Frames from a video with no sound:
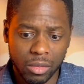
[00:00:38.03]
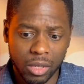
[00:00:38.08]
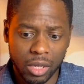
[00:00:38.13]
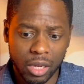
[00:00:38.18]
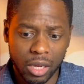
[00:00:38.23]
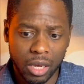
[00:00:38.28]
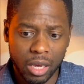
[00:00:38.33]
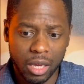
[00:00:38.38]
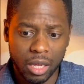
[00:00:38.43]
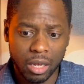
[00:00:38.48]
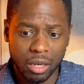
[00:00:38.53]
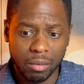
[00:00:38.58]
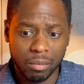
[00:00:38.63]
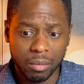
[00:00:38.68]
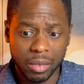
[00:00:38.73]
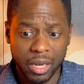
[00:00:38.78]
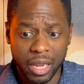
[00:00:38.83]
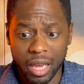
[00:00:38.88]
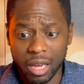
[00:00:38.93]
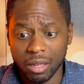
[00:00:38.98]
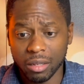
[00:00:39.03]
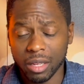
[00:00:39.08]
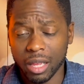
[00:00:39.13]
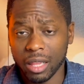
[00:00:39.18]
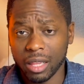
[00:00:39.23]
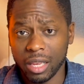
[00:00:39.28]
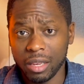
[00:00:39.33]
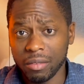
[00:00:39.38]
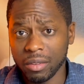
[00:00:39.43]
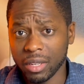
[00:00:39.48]
But now
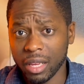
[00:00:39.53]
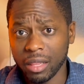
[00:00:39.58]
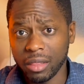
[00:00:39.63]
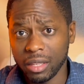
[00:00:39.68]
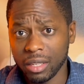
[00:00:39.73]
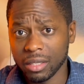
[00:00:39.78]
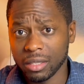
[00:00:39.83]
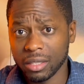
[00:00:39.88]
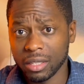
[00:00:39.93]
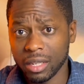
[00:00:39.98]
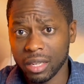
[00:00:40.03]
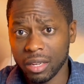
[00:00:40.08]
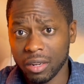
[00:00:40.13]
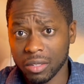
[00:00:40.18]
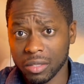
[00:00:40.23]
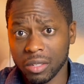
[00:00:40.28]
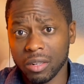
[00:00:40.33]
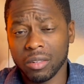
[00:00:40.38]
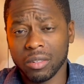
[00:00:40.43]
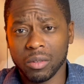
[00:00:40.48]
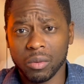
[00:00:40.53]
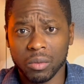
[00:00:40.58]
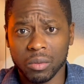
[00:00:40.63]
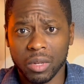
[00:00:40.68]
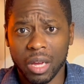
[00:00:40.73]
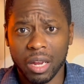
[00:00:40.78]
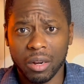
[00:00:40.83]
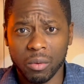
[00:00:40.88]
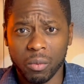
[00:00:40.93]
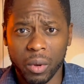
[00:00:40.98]
even atheists today are starting to
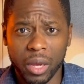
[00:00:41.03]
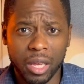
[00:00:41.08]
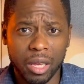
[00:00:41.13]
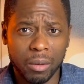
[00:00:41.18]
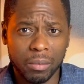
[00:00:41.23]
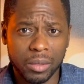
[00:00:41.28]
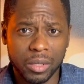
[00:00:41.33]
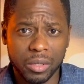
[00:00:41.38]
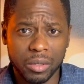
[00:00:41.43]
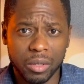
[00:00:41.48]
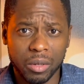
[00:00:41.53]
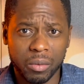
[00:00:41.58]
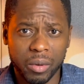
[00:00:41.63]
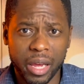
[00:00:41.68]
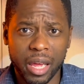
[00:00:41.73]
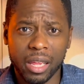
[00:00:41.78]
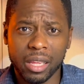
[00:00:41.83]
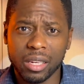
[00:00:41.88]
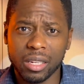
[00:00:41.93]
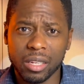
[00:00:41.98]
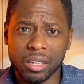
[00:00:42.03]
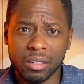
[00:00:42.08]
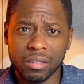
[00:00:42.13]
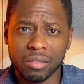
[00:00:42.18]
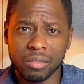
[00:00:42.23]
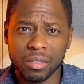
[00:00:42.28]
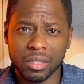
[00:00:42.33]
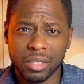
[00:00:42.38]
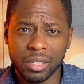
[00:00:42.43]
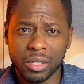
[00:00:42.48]
kind of wake up to the reality
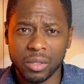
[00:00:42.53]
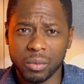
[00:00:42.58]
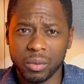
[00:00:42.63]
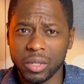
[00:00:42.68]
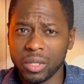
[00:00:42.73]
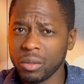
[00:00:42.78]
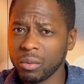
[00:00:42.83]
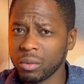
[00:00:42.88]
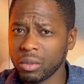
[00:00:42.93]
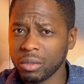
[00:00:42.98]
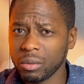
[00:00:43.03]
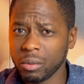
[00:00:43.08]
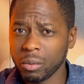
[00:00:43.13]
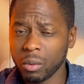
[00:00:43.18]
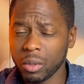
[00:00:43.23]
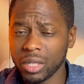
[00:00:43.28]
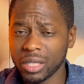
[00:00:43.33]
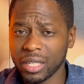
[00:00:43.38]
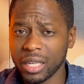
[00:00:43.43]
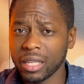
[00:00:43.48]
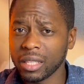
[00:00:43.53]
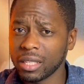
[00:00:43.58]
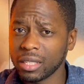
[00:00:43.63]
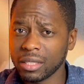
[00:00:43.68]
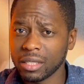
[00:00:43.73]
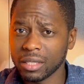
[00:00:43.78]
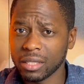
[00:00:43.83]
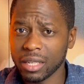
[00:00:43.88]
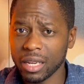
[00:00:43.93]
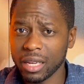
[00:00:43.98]
of, is this really where we want to take this
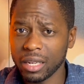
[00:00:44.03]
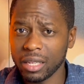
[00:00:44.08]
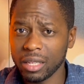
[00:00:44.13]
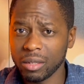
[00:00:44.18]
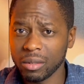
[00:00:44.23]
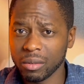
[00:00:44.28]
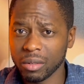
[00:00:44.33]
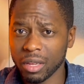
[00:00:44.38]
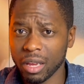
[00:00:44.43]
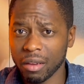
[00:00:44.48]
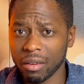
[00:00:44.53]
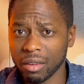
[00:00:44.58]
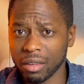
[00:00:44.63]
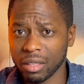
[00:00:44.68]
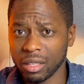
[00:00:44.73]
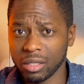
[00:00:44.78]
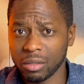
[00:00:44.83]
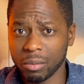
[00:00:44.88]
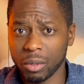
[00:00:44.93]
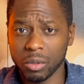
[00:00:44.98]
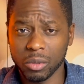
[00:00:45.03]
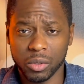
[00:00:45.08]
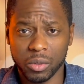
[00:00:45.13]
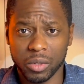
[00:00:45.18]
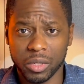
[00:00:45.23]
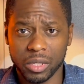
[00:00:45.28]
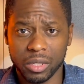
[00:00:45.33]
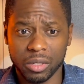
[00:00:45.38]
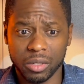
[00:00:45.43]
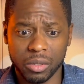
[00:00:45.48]
society in this
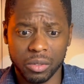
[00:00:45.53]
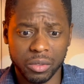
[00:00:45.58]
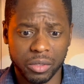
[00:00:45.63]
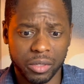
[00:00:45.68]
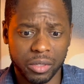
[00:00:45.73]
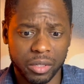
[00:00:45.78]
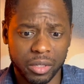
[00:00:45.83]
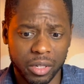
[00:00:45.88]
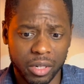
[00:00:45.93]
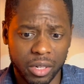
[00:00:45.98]
post-Christian culture?